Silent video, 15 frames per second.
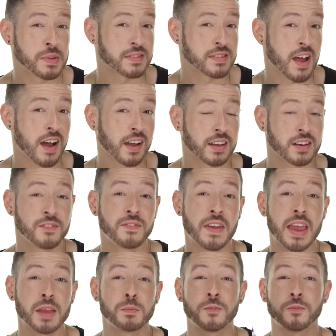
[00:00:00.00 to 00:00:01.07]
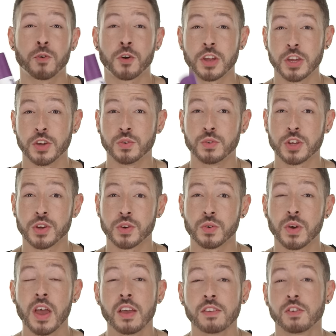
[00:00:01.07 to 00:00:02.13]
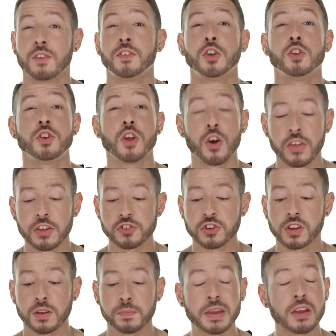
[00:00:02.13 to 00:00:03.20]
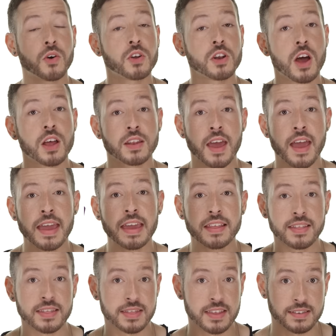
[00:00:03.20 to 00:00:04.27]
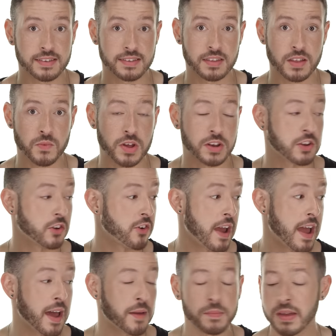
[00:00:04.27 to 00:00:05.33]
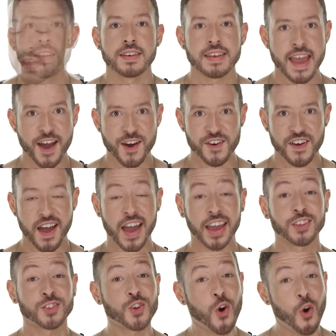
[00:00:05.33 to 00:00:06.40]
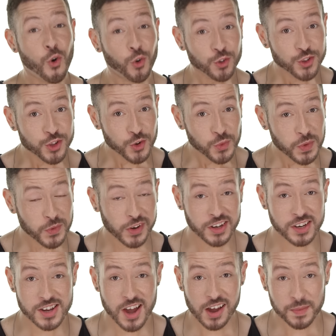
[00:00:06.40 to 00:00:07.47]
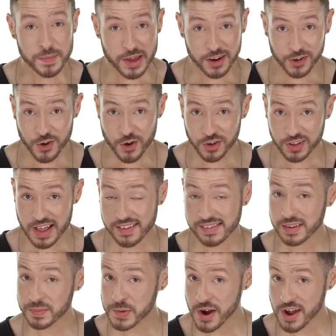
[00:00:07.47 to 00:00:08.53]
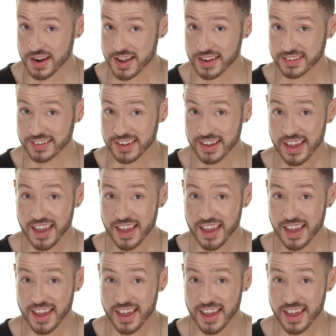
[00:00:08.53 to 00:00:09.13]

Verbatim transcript: is not going to fade before you do. So if you know that you're going to be going all night, this is the one to grab. Now, I told you we were going to talk about a cult classic product.